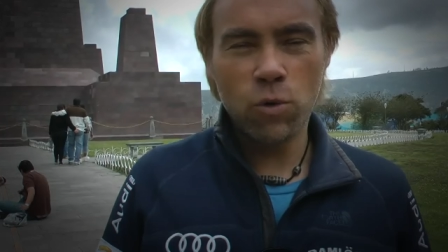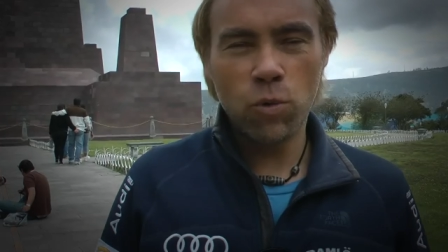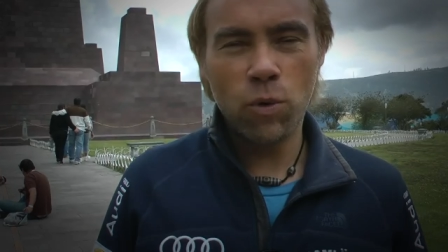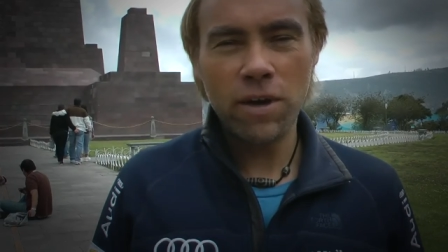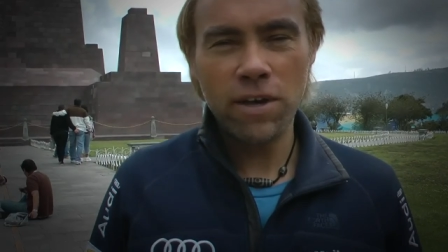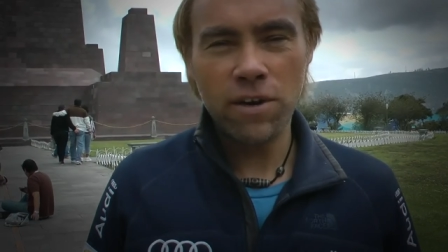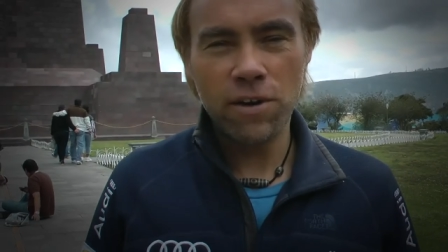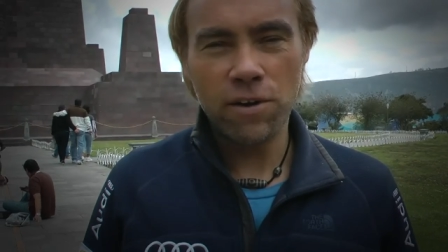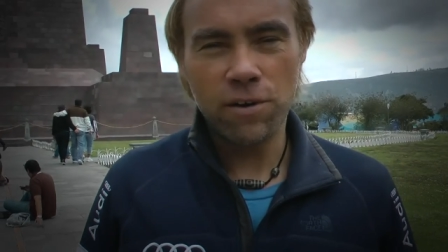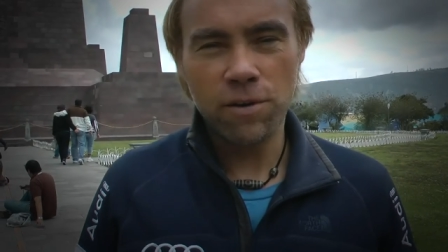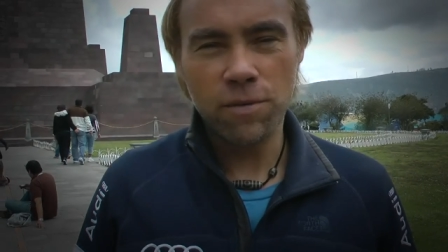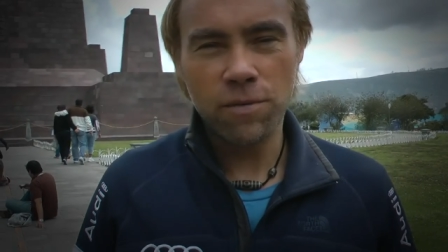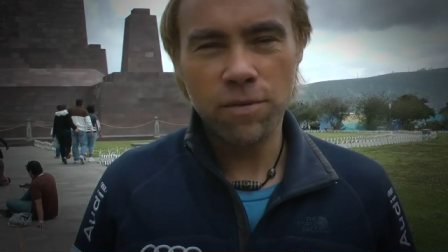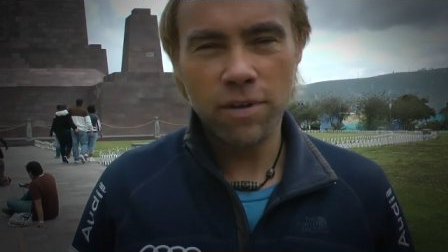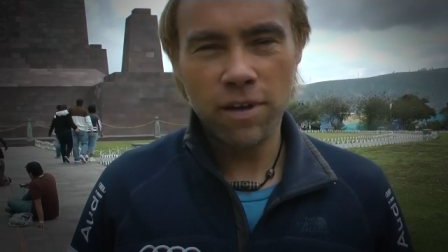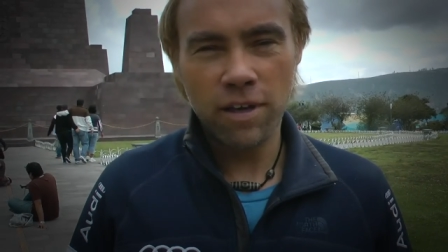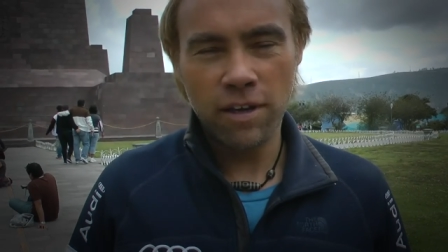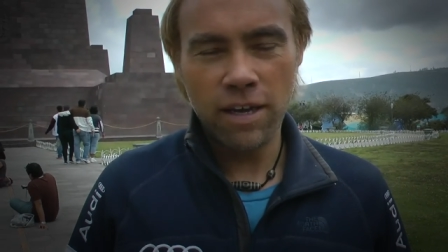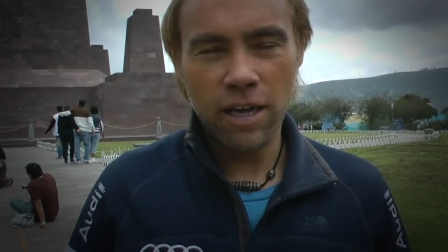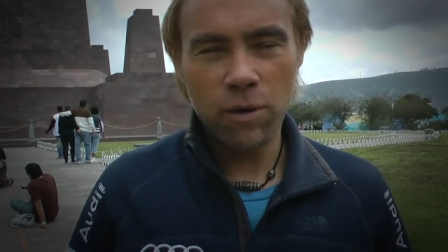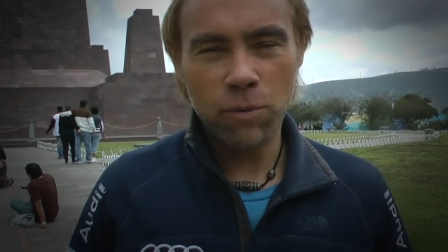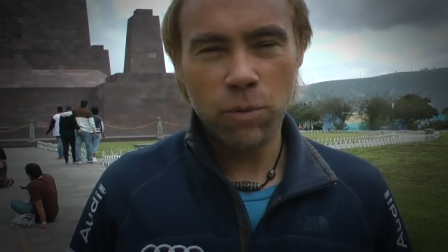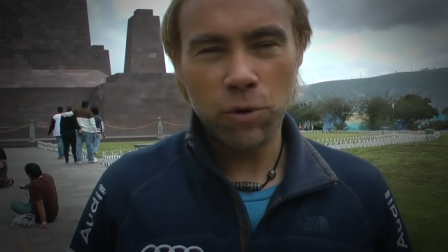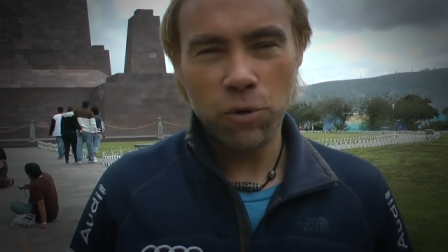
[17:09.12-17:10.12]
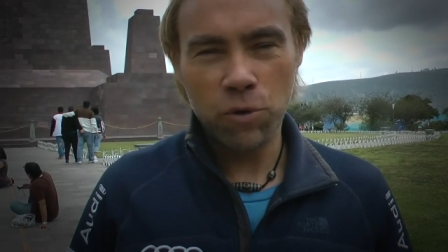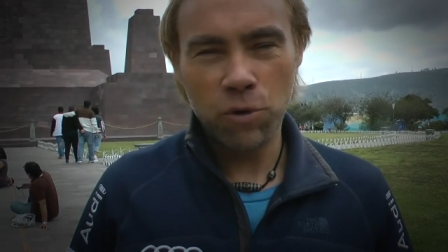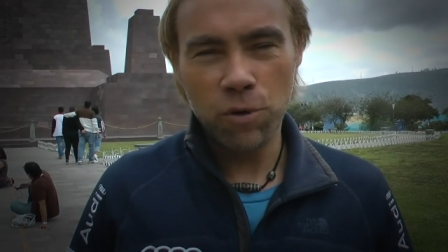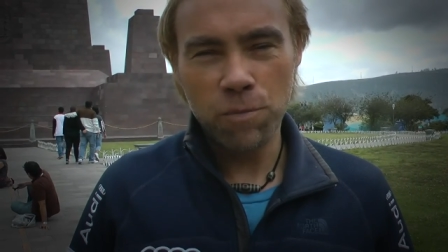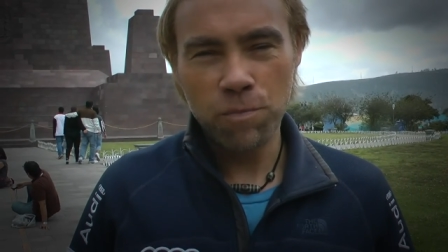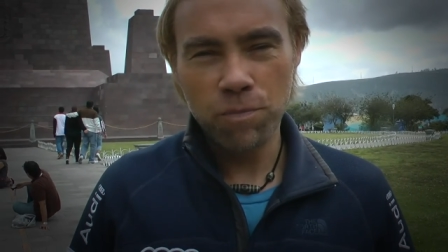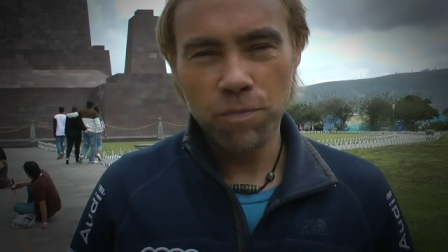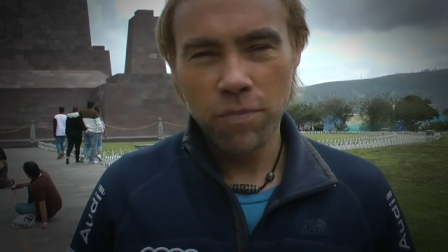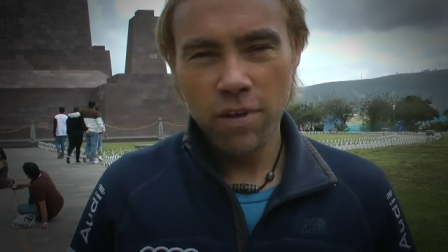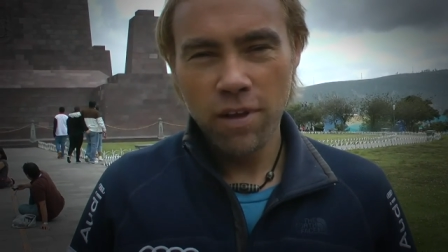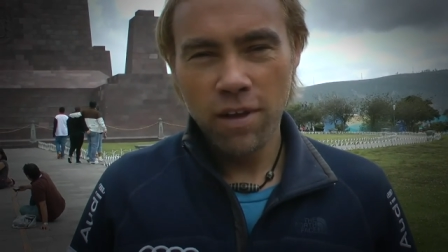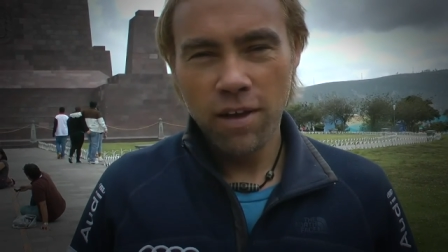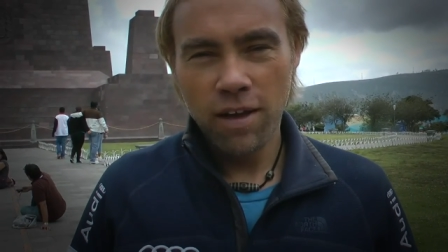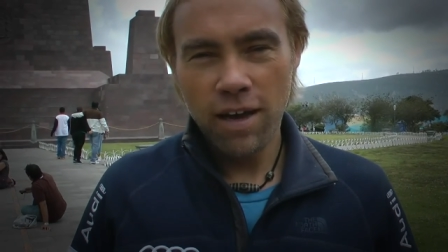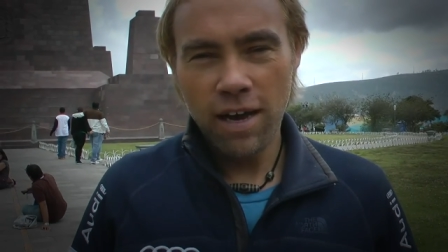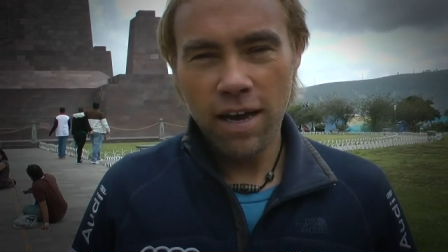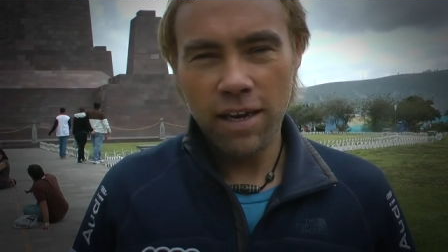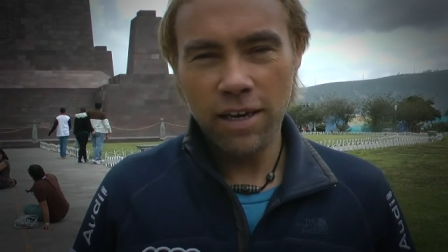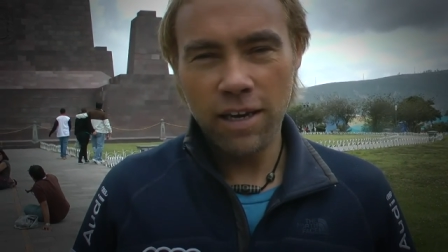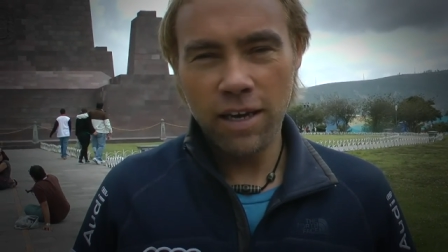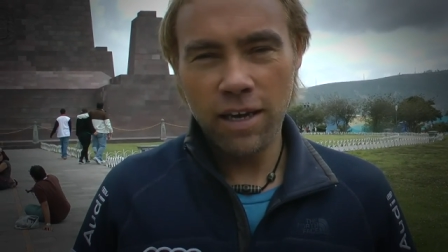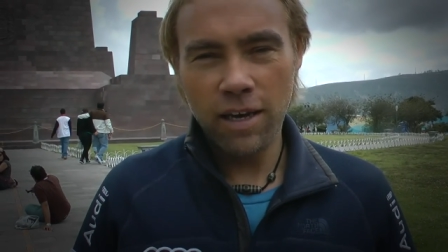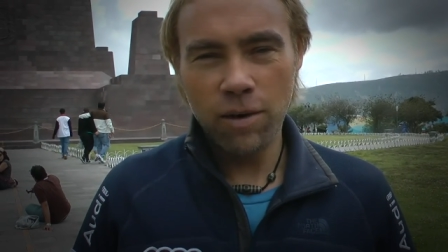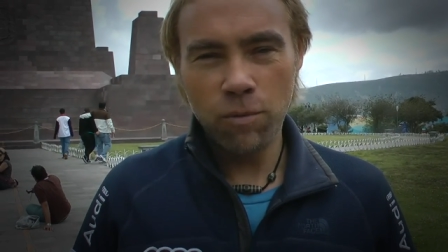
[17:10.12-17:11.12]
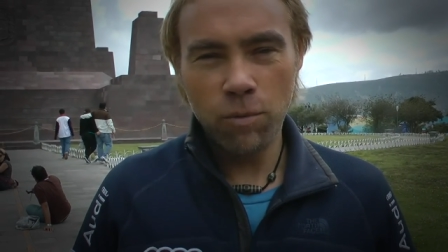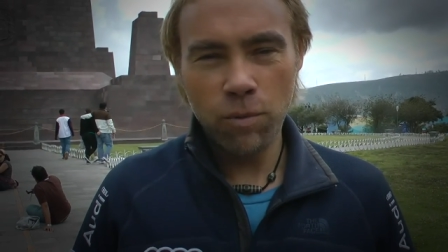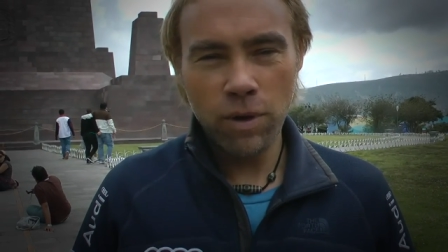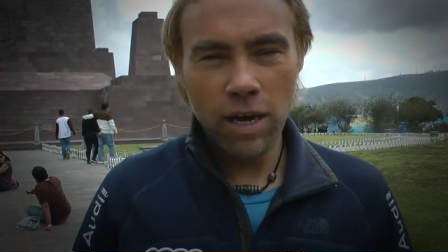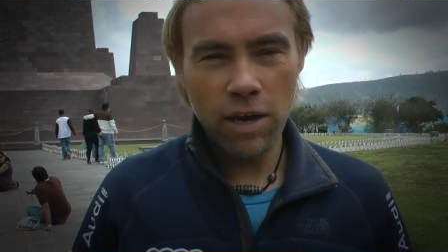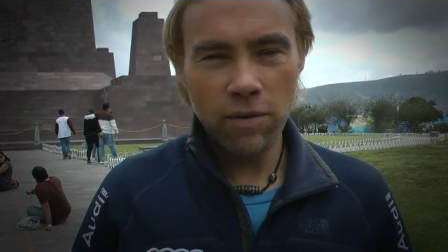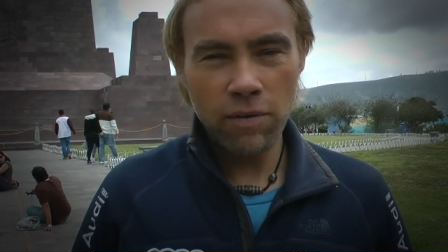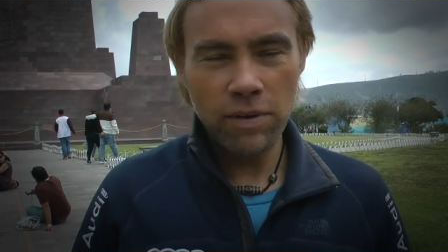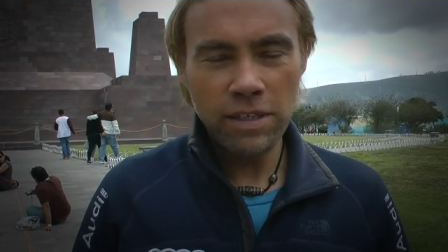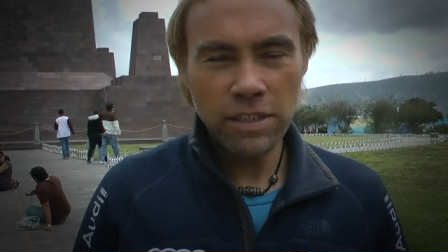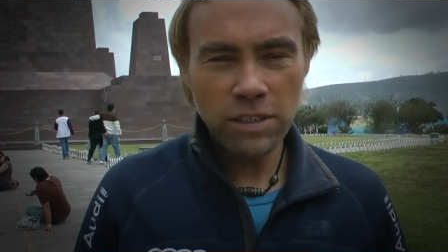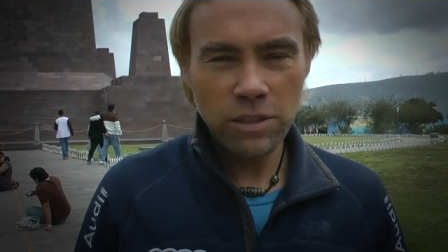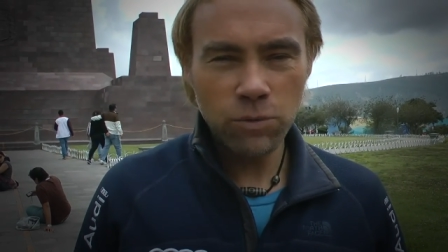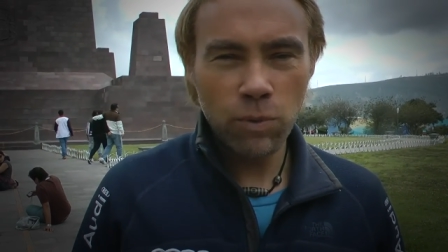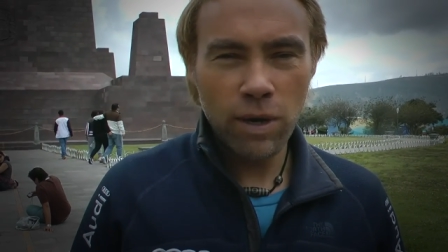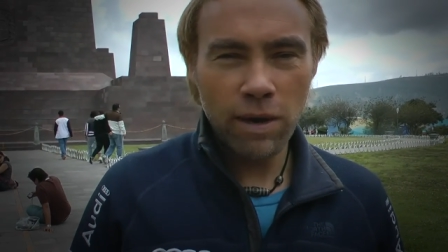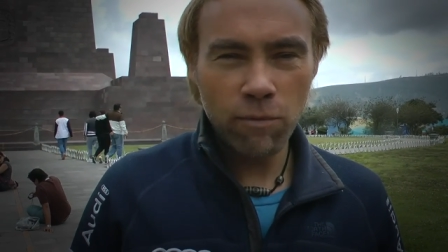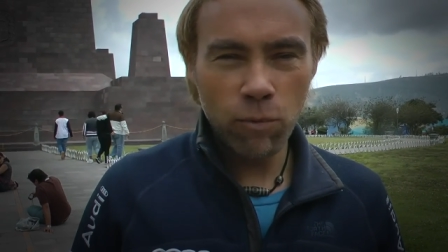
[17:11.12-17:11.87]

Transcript: equator in Ecuador. And we have east,